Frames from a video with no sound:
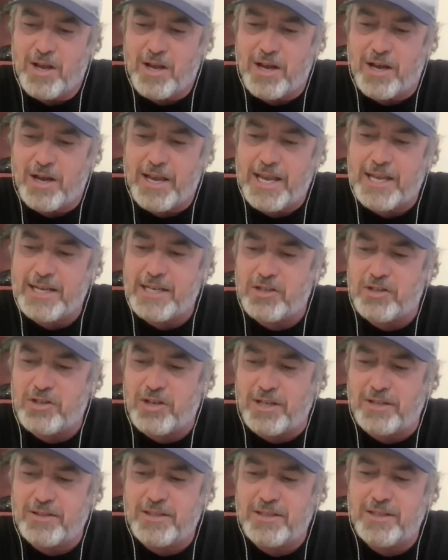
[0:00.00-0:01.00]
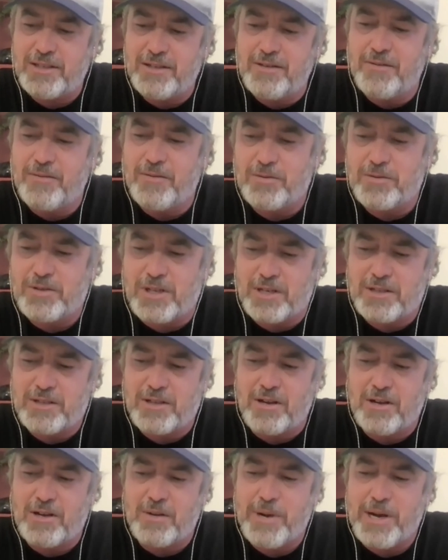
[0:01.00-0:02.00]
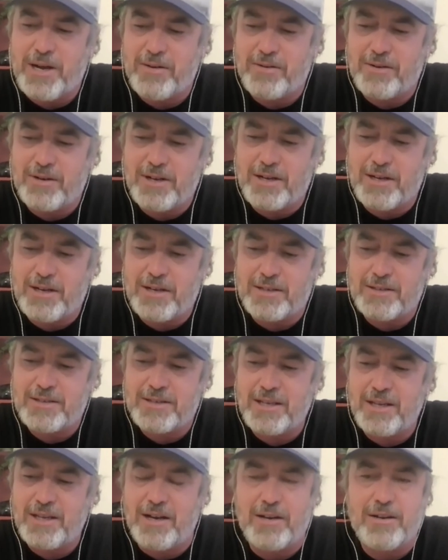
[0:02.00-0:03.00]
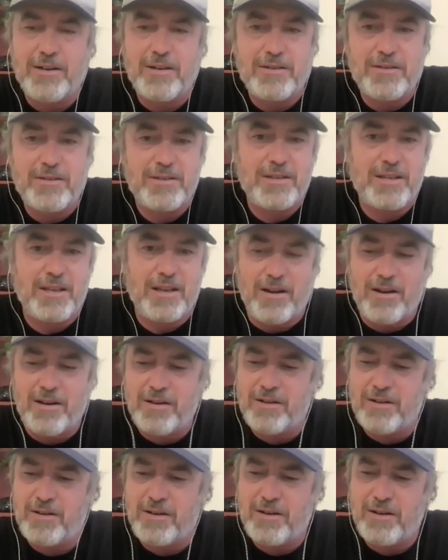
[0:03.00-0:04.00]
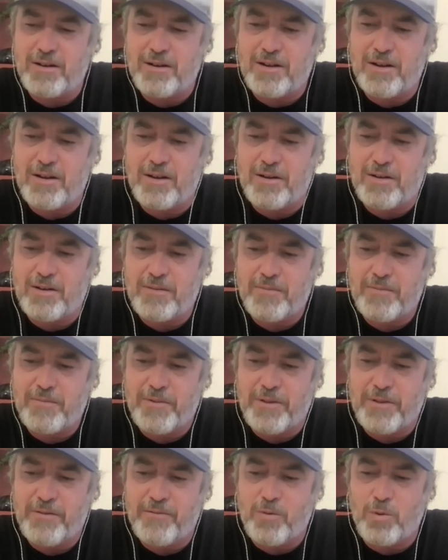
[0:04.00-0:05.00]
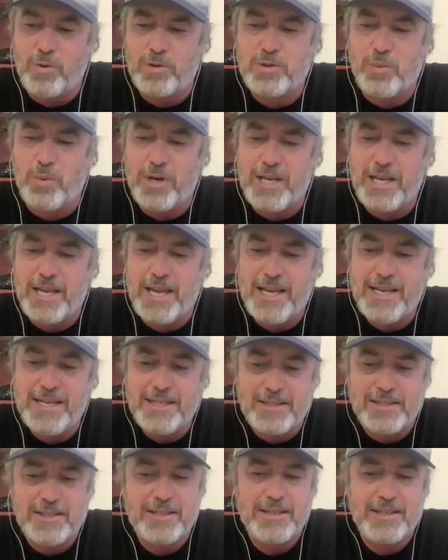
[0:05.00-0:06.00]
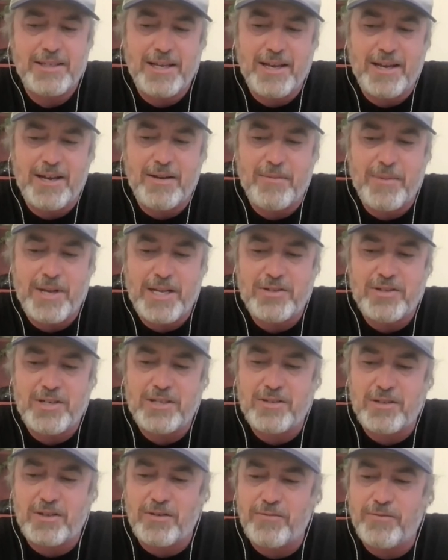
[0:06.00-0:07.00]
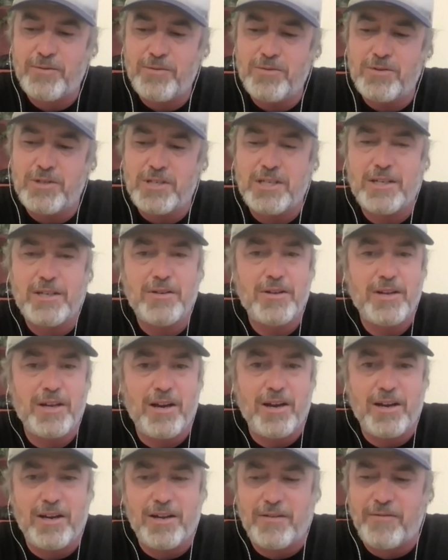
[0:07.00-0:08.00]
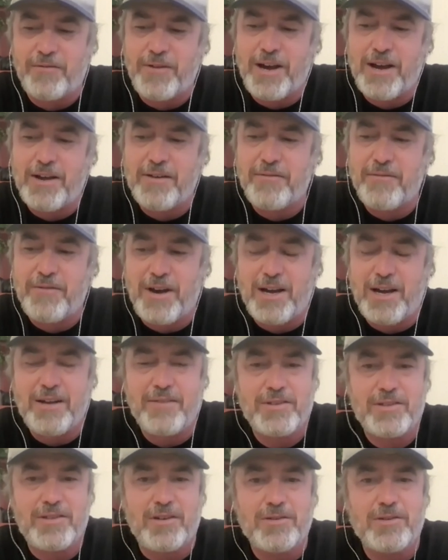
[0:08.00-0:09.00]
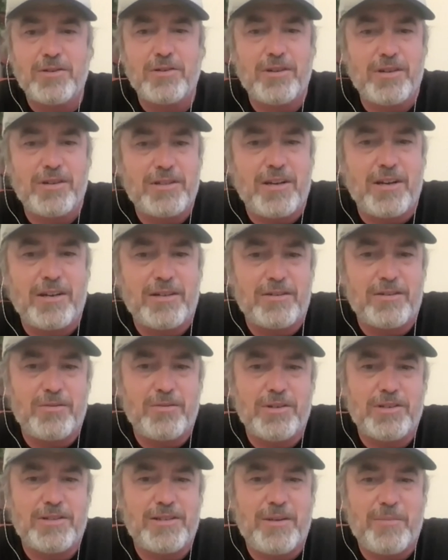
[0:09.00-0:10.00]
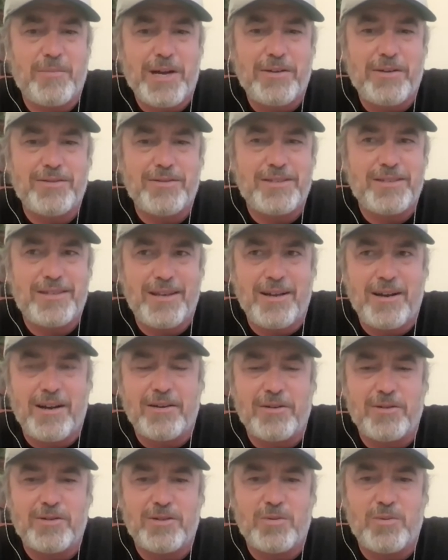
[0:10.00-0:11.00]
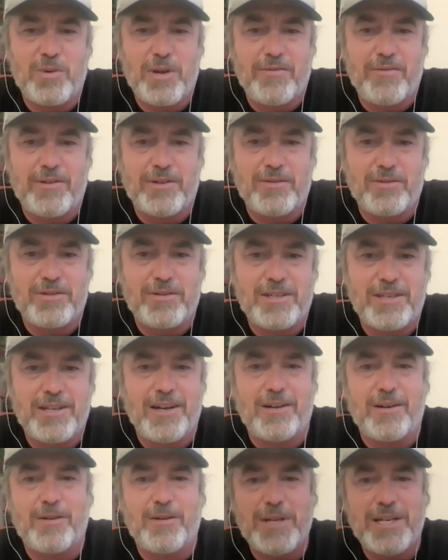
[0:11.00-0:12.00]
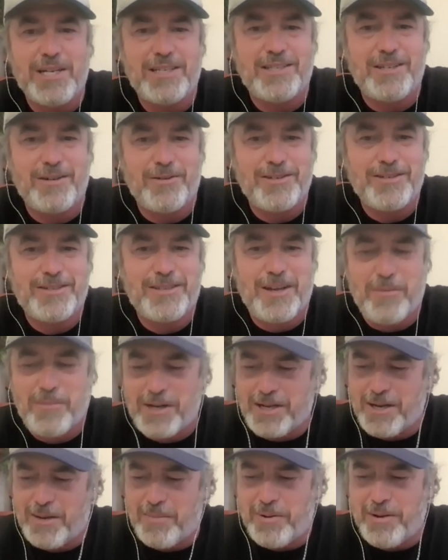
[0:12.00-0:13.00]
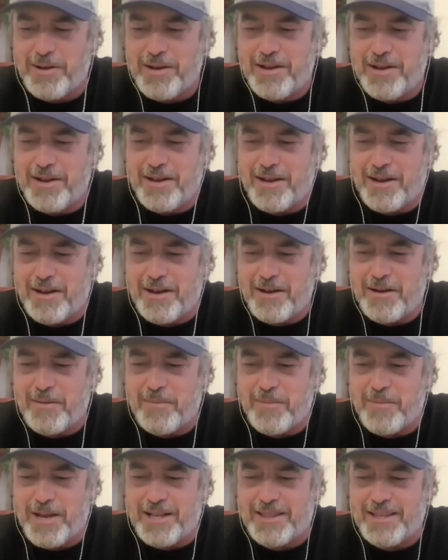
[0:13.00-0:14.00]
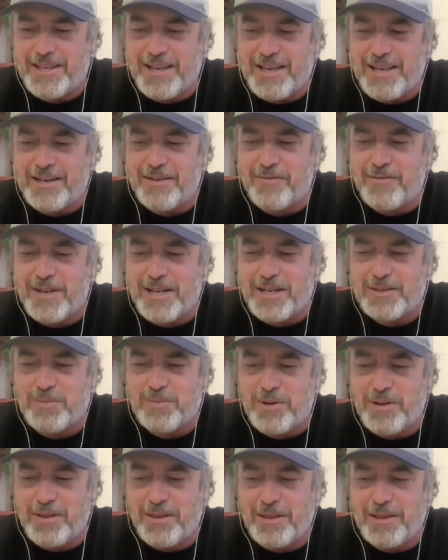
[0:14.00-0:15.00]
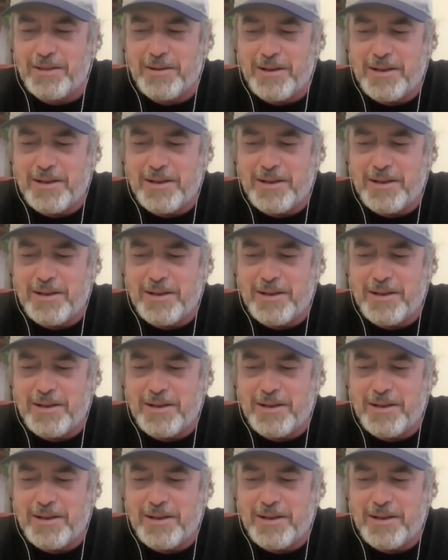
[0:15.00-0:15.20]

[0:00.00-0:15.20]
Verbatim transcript: uh, Andy Johnson, who's going to talk about uh, sea otters on uh, 428, um, and Jessica Fujii on 55 is also going to talk to us about sea otters. So we have a little sea otter mini series coming up um, at the end of next month.